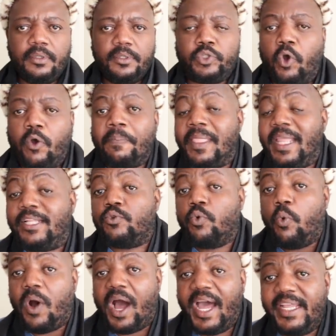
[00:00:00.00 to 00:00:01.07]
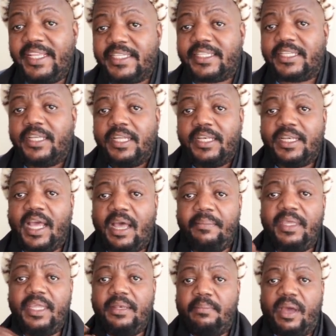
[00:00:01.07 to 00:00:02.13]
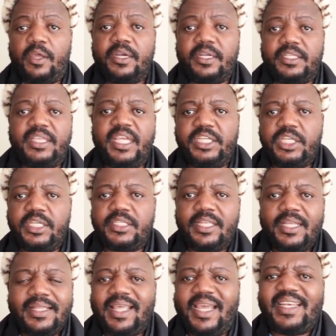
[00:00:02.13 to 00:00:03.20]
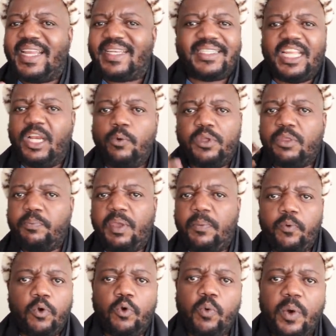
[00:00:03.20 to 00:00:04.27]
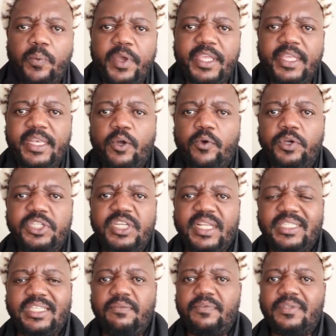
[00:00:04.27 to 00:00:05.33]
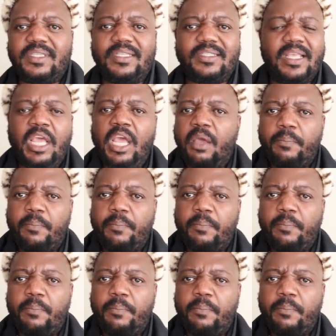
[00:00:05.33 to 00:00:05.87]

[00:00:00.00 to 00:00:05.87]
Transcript: So it wise Nami, in my researches that I deal with people who are working in the correctional services,